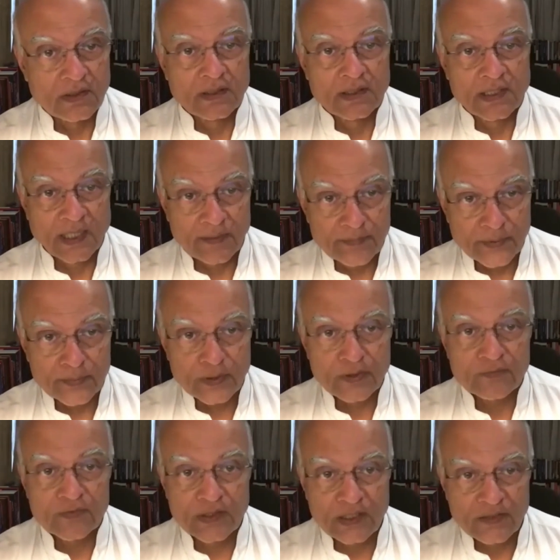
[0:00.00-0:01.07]
capable
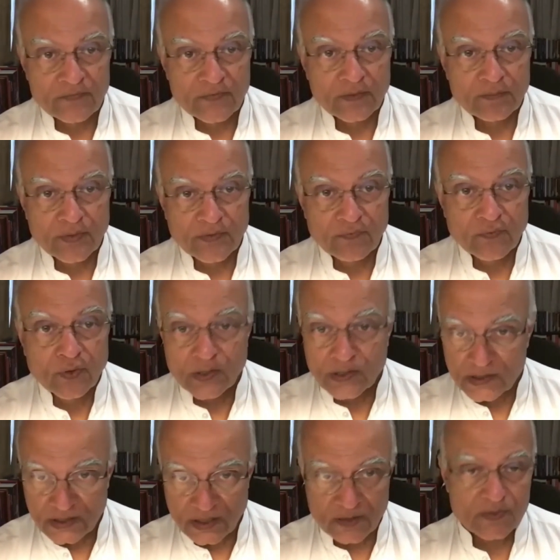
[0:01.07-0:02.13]
of delivering before in
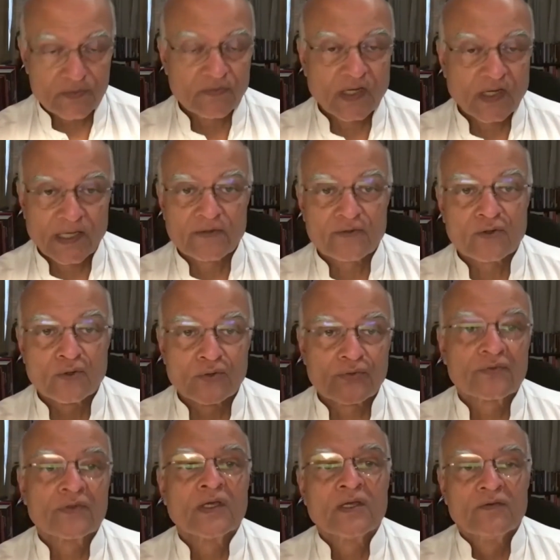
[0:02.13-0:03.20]
terms of high growth,
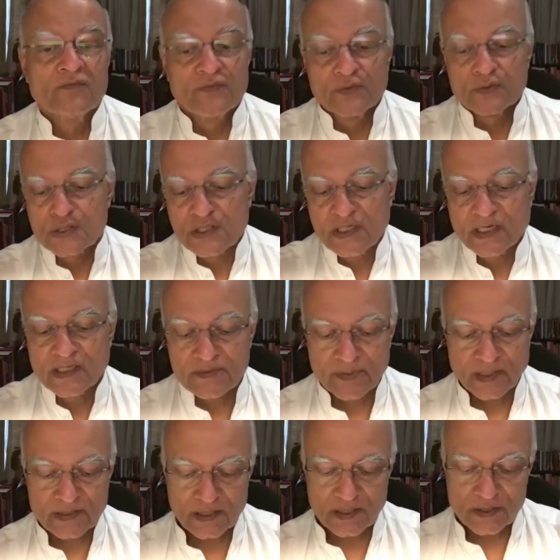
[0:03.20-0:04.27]
future
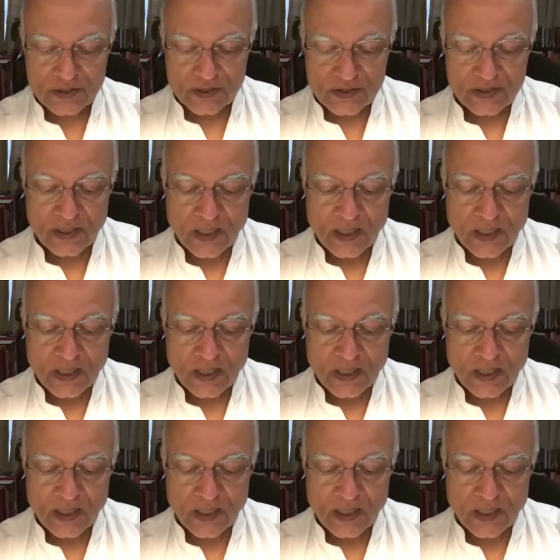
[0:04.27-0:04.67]
expectations.